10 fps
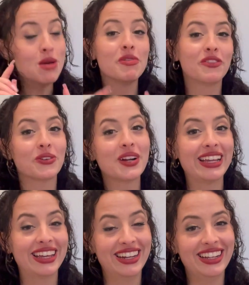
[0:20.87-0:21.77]
Before I
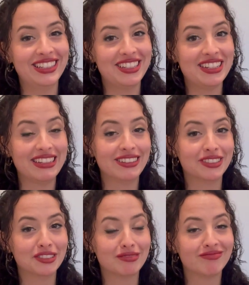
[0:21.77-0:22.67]
get
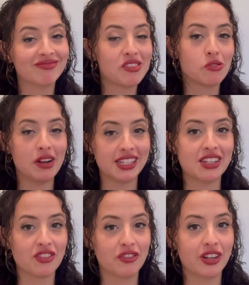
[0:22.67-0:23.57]
into the rest
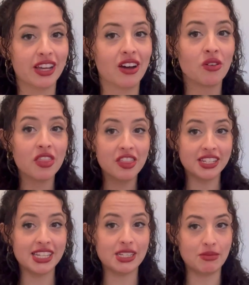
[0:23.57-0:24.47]
of the video,
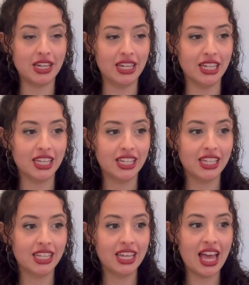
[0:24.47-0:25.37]
this is me
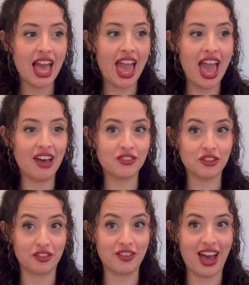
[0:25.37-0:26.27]
after
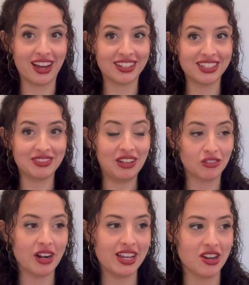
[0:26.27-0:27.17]
the fact,
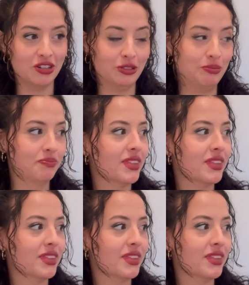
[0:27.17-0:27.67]
already home.